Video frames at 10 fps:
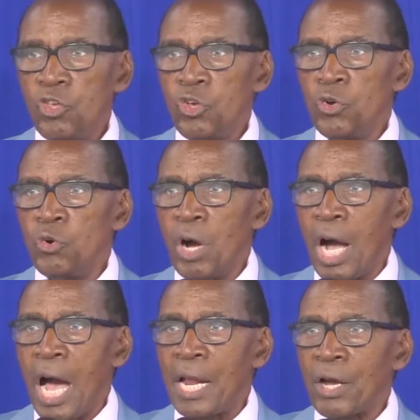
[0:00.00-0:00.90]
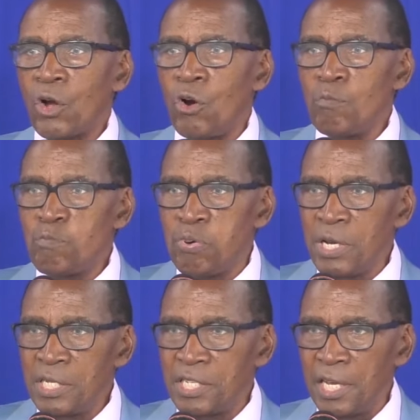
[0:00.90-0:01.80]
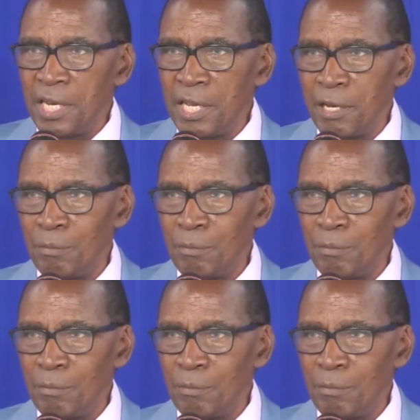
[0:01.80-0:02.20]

You are complete in him.